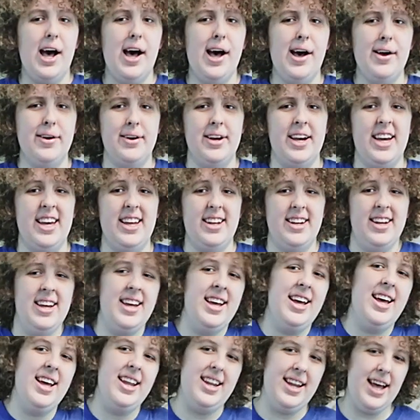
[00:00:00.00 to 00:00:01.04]
All right,
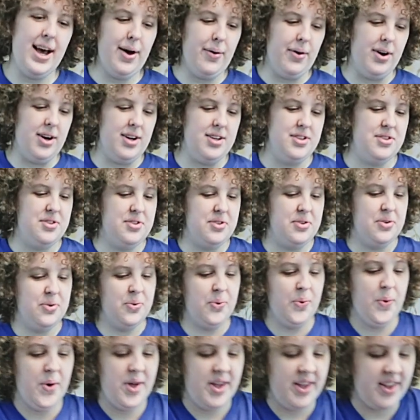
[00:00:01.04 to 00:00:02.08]
now on
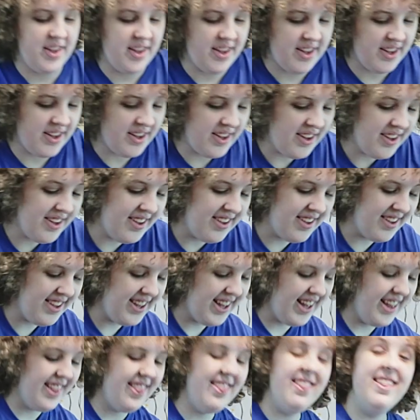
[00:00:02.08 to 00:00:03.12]
to
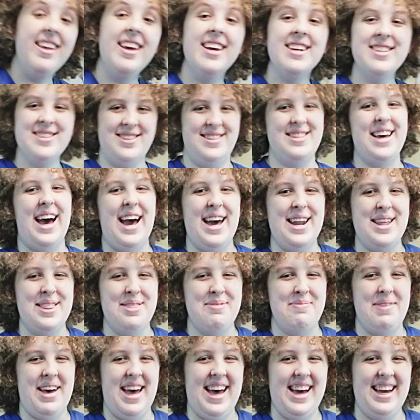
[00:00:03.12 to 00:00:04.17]
the inside of
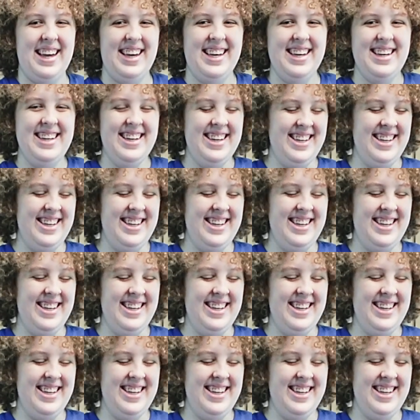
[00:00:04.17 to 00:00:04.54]
the bag.